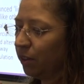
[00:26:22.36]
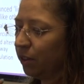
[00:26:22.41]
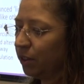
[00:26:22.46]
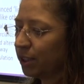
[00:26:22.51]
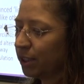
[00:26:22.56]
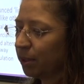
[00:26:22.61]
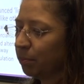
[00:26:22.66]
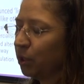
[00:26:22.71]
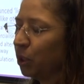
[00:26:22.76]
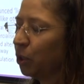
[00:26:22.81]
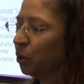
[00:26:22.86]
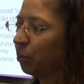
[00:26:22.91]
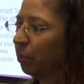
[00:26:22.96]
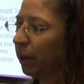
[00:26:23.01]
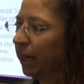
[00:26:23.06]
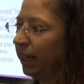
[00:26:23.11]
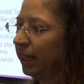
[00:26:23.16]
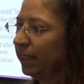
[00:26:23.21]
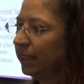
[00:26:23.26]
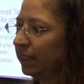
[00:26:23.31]
some
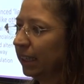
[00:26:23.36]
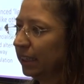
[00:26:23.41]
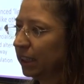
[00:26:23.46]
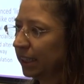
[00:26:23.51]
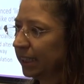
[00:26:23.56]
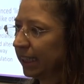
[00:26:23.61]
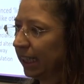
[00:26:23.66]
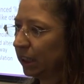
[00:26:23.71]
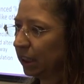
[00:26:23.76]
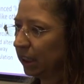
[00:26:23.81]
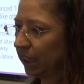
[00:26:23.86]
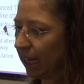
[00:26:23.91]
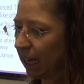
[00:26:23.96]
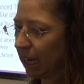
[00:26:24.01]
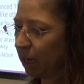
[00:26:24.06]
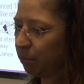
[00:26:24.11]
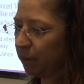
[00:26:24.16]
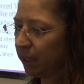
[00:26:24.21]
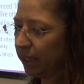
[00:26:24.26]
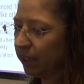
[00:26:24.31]
European legislation
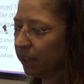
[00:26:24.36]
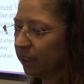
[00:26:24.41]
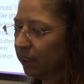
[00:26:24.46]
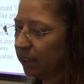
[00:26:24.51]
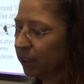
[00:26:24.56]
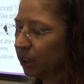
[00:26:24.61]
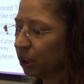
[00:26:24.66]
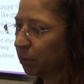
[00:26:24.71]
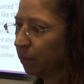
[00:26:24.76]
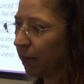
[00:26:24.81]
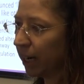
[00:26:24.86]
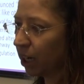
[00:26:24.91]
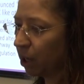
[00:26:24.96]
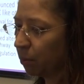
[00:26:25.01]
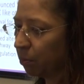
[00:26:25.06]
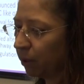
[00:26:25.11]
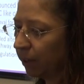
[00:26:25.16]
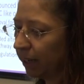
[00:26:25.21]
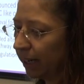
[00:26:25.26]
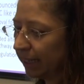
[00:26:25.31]
came in, the Tobacco
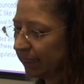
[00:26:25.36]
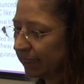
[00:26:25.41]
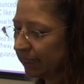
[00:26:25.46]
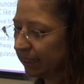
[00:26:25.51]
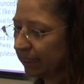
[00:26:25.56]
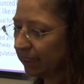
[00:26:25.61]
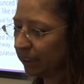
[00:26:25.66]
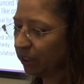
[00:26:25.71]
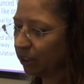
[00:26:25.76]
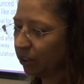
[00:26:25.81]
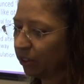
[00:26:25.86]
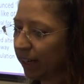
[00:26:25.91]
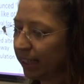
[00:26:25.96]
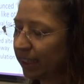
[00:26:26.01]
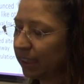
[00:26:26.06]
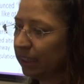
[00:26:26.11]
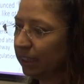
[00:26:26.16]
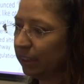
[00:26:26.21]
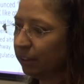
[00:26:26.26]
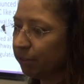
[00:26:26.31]
Products
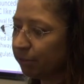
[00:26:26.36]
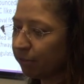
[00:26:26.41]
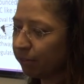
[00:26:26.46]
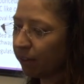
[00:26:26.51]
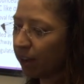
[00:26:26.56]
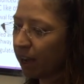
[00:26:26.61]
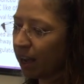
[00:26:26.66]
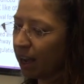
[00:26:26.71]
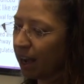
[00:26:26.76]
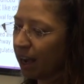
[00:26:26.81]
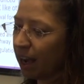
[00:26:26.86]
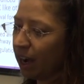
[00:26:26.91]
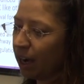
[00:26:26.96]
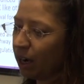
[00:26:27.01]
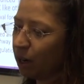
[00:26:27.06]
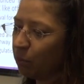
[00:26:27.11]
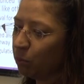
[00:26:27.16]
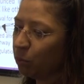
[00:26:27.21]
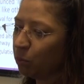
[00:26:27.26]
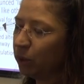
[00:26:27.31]
Directive,
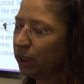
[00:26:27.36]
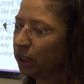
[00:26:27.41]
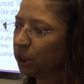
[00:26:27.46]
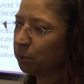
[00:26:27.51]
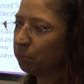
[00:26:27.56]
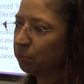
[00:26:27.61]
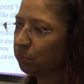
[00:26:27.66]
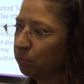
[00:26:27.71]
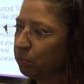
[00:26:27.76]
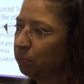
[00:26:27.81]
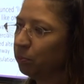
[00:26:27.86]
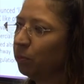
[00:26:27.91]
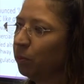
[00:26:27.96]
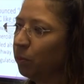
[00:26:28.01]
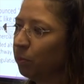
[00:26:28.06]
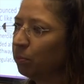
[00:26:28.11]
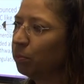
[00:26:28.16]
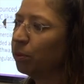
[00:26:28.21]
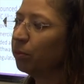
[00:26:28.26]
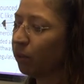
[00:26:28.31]
which
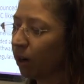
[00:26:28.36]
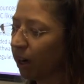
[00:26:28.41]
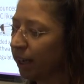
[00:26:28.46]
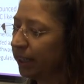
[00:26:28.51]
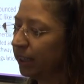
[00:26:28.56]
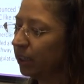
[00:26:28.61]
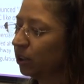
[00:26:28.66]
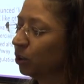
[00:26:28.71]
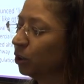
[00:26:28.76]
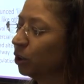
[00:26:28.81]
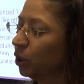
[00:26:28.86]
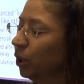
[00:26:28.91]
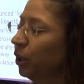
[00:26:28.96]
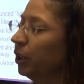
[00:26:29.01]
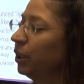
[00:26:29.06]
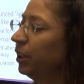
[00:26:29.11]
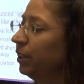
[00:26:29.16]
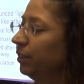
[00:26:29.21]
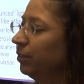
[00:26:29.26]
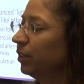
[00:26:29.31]
provided an
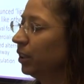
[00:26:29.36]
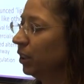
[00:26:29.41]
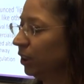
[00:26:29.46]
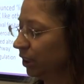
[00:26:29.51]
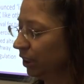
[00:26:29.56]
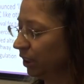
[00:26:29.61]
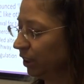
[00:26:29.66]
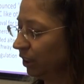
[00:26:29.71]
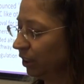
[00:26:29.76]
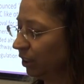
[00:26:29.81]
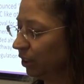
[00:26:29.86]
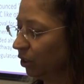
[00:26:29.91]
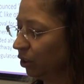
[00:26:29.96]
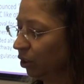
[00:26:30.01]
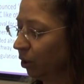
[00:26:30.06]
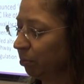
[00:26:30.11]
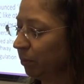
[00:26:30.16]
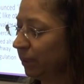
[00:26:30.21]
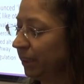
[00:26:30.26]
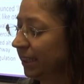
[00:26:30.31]
alternative to
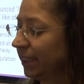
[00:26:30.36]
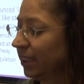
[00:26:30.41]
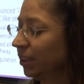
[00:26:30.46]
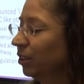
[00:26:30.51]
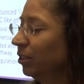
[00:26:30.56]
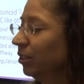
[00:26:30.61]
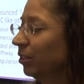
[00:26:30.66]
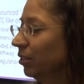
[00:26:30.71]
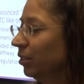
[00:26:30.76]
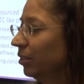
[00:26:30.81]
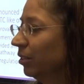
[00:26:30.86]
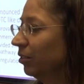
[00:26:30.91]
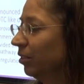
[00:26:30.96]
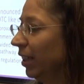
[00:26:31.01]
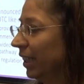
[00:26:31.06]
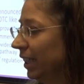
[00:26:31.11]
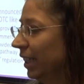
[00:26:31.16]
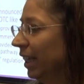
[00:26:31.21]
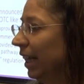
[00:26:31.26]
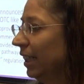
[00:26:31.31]
non-medicinal
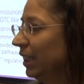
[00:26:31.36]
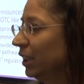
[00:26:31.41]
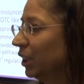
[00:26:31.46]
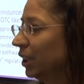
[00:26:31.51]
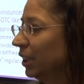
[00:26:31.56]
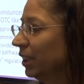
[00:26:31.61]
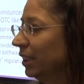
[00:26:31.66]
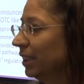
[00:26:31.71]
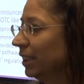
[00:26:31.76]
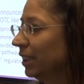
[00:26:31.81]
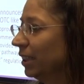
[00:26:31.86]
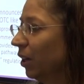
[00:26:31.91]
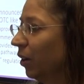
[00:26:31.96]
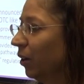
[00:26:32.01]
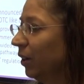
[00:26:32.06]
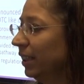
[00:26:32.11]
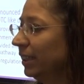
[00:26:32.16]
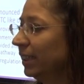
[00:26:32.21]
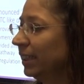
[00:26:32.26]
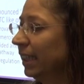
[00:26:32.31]
regulation. So
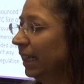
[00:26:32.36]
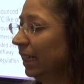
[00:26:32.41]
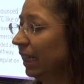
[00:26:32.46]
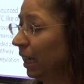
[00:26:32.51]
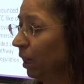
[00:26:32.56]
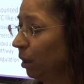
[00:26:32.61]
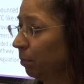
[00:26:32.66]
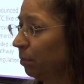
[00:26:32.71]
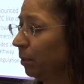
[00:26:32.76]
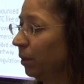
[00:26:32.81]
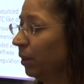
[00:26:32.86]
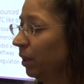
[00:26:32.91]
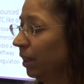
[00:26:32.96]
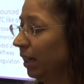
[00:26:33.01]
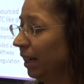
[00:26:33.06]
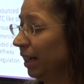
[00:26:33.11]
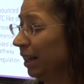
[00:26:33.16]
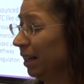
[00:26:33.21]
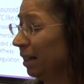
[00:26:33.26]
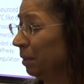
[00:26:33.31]
it set up
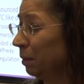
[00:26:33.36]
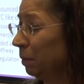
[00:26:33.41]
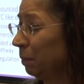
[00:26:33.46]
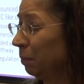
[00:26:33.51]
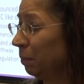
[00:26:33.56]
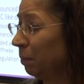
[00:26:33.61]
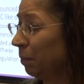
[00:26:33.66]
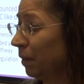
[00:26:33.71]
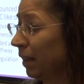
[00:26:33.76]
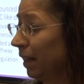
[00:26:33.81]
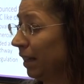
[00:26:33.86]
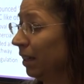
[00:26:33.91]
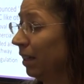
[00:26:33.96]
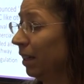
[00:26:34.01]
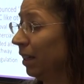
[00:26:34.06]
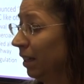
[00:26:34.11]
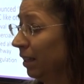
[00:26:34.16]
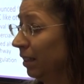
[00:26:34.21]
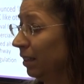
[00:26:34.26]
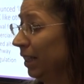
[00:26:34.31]
that
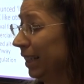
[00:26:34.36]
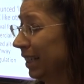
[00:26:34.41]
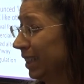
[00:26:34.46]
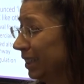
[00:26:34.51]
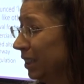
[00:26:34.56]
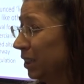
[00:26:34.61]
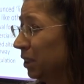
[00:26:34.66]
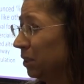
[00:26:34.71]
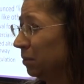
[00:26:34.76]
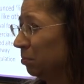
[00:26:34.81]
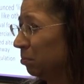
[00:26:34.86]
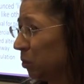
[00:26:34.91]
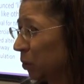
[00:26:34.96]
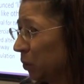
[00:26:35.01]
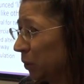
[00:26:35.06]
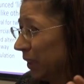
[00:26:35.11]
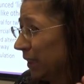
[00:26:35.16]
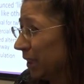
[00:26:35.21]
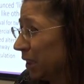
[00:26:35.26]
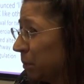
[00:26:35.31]
like a
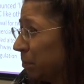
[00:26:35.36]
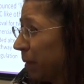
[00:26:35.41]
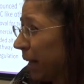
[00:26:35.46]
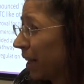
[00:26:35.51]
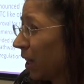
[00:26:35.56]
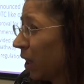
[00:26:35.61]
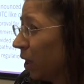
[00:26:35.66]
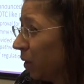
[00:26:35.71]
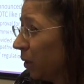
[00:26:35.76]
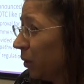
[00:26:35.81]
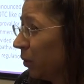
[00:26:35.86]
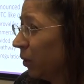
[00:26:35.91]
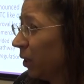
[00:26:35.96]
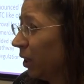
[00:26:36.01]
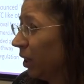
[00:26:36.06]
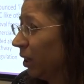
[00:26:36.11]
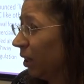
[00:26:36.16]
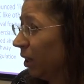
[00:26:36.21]
more in the tobacco